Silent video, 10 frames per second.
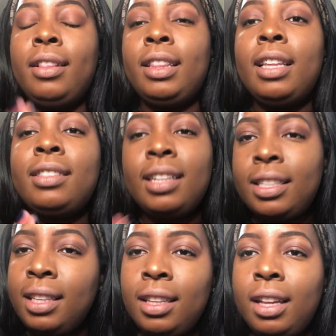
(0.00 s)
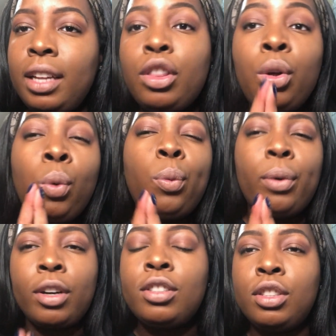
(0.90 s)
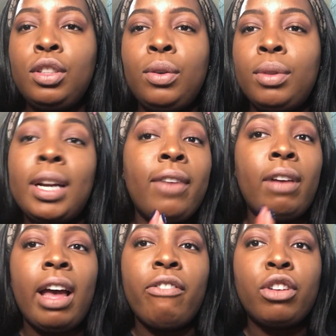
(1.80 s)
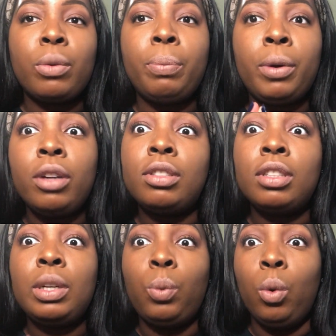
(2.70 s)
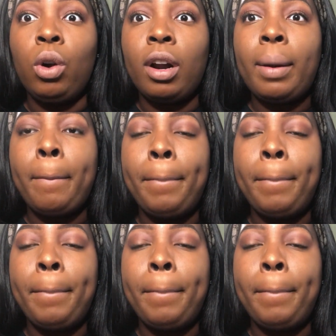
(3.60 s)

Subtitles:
This isn't like the worst nude that I've ever personally worn,